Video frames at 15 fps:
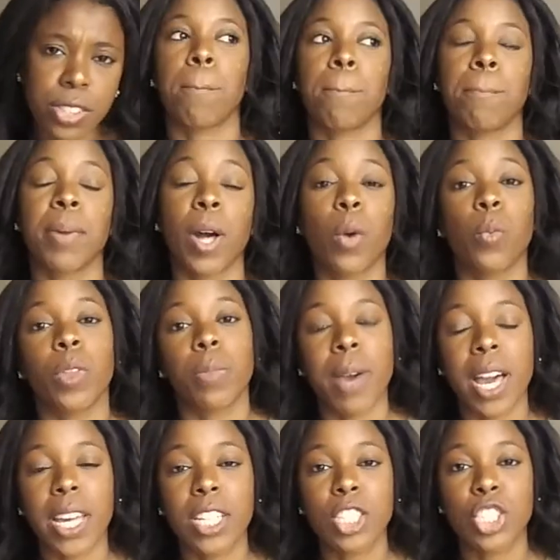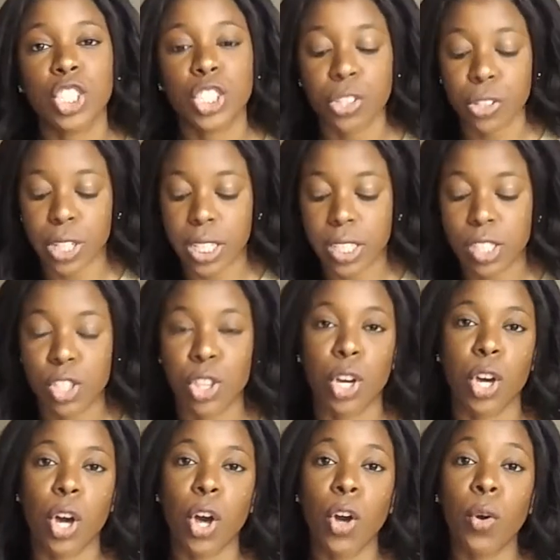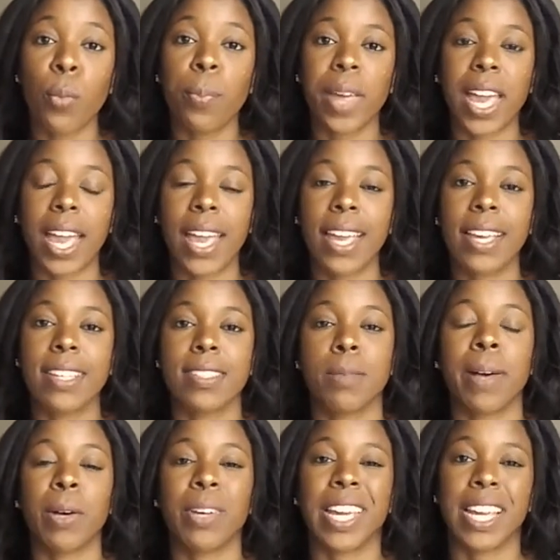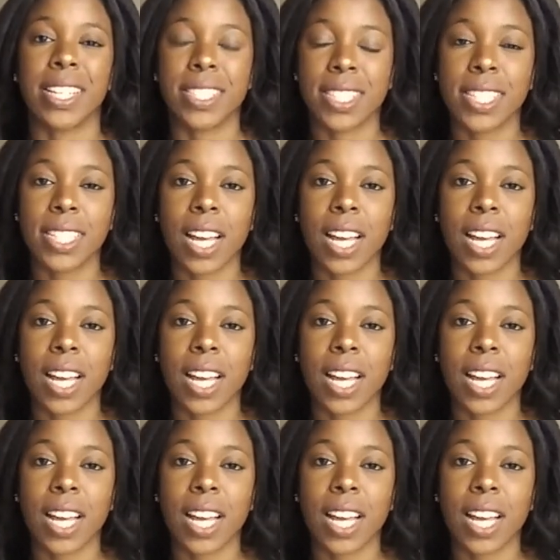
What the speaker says: but with my insurance the copay is about $18,